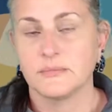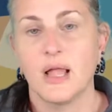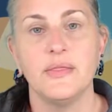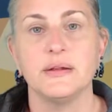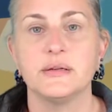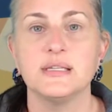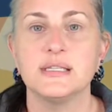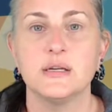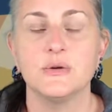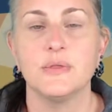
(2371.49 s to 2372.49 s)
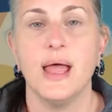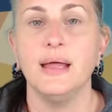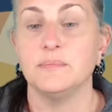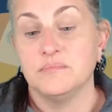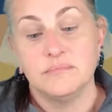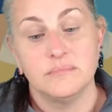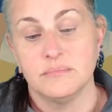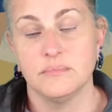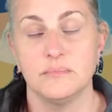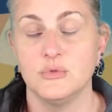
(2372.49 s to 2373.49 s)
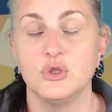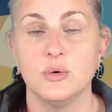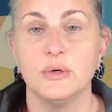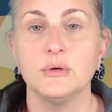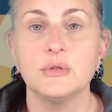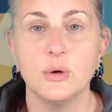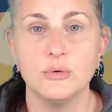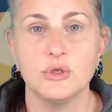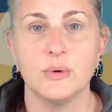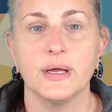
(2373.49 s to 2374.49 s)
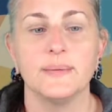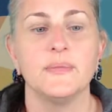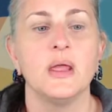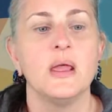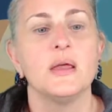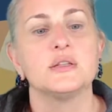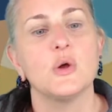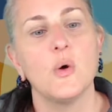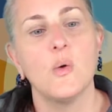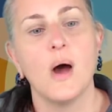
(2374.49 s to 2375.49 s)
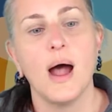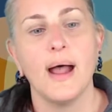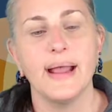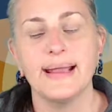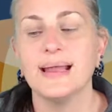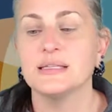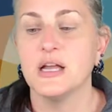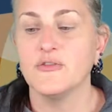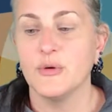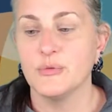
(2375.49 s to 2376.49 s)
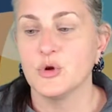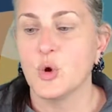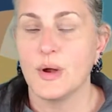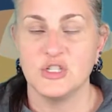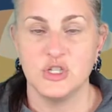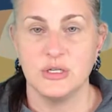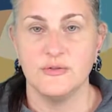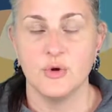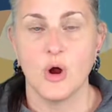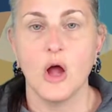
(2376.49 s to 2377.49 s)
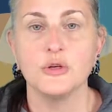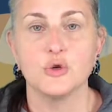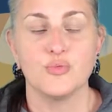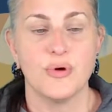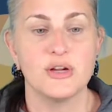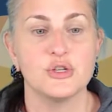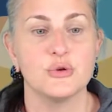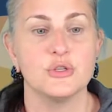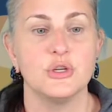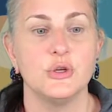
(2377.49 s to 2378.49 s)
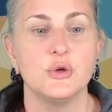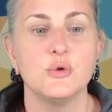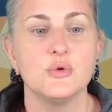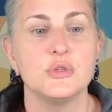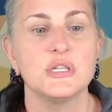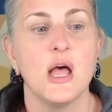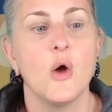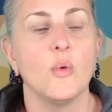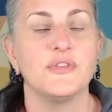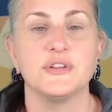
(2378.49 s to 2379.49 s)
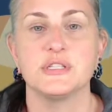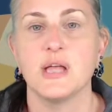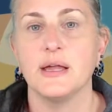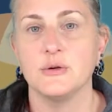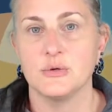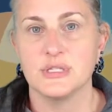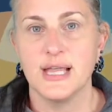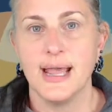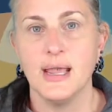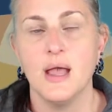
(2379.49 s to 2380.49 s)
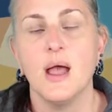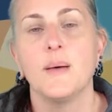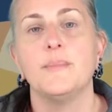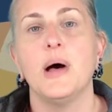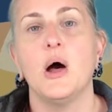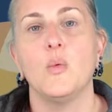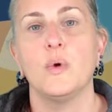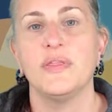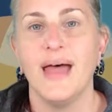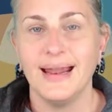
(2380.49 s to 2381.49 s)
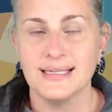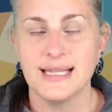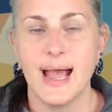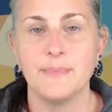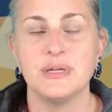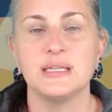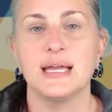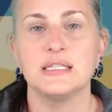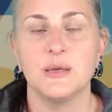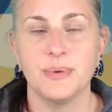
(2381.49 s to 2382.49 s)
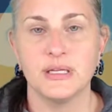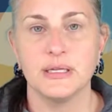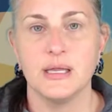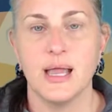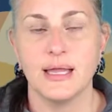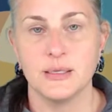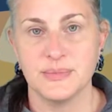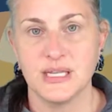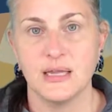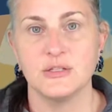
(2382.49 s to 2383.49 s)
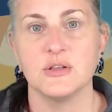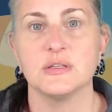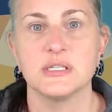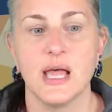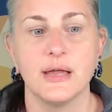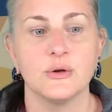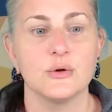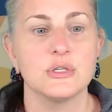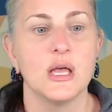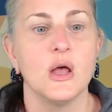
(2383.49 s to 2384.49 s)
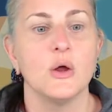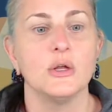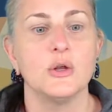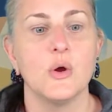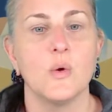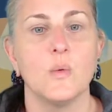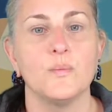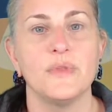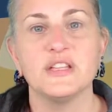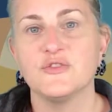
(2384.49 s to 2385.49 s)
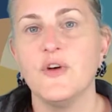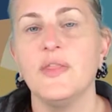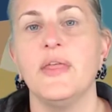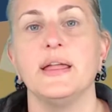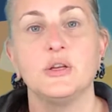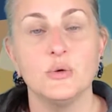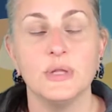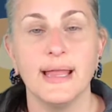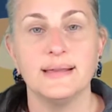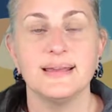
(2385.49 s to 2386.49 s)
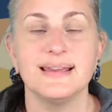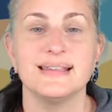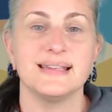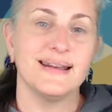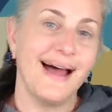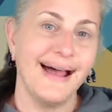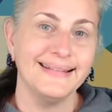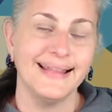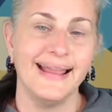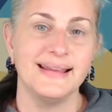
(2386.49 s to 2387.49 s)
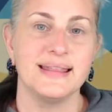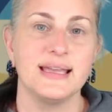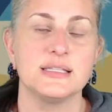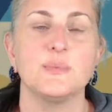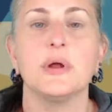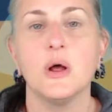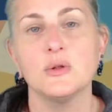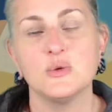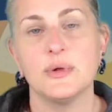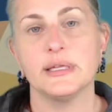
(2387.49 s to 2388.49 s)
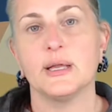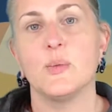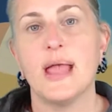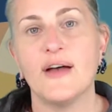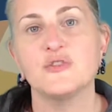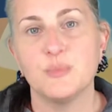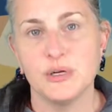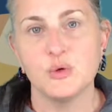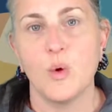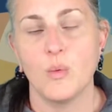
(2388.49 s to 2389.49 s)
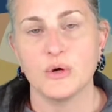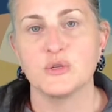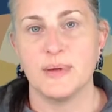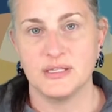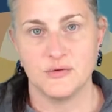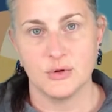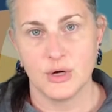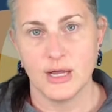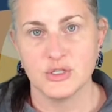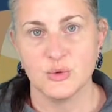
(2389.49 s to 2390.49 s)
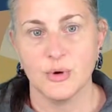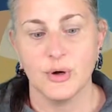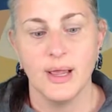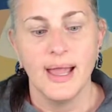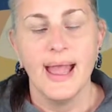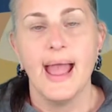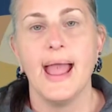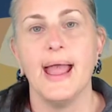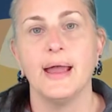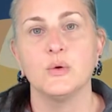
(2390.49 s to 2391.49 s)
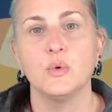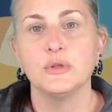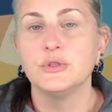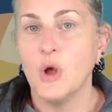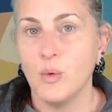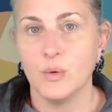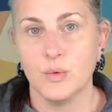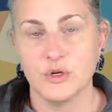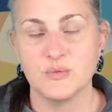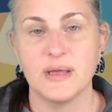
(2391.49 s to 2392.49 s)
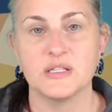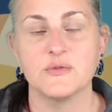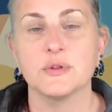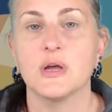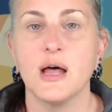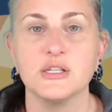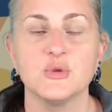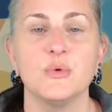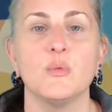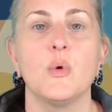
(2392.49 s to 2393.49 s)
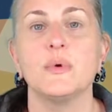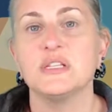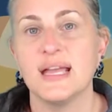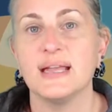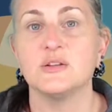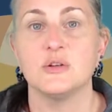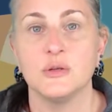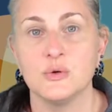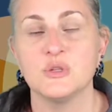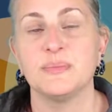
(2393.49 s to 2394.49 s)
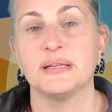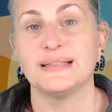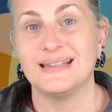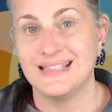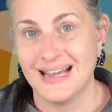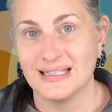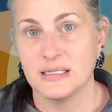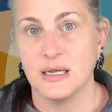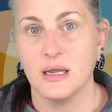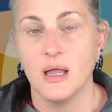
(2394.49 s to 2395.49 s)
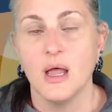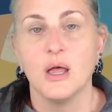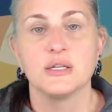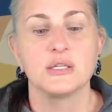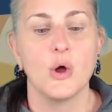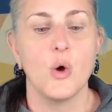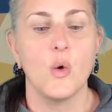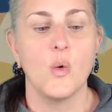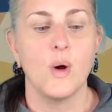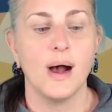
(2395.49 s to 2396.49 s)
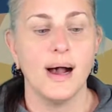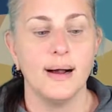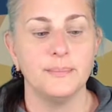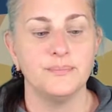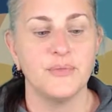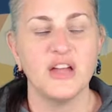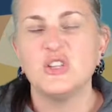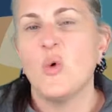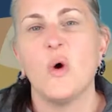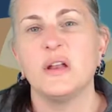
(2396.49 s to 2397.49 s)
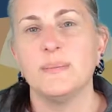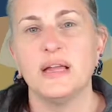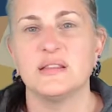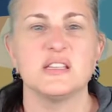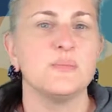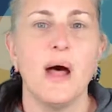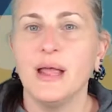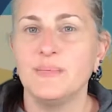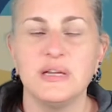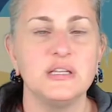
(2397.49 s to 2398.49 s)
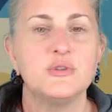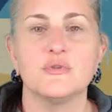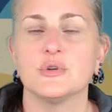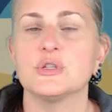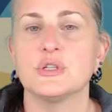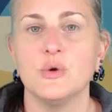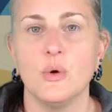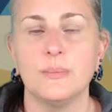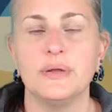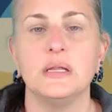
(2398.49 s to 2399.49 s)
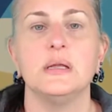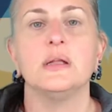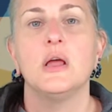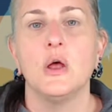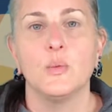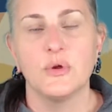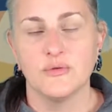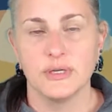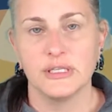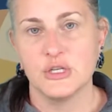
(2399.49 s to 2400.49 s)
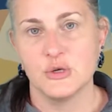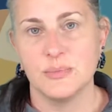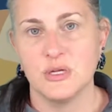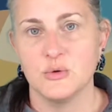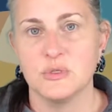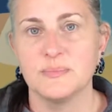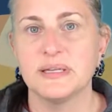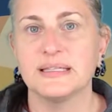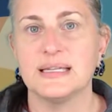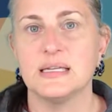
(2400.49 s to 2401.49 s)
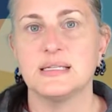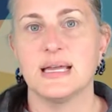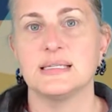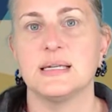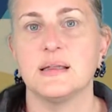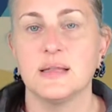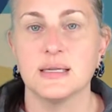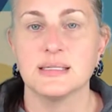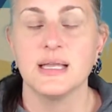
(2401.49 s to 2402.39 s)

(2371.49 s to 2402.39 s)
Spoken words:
And then consider that. Do it or don't do it. So I can't tell from your question if you're under pressure to use what the designers say, but when that has happened, I typically end up saying to the designers, it's fun that you like this and I like this, but ultimately we have to build what works best for the customer. And we'll know what works best for the customer when we take it to usability testing. So I don't want to make this my opinion versus your opinion. We really should be usability testing this.